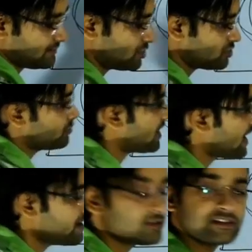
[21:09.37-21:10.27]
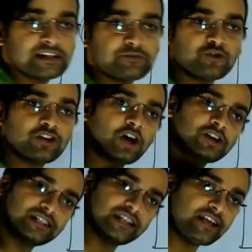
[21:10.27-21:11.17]
is a much more higher concept, we will
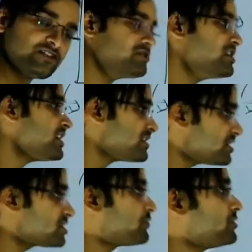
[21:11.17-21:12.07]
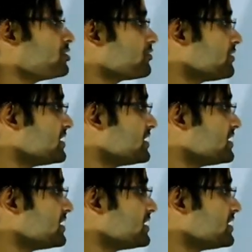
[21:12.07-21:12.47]
learn it later. Just for your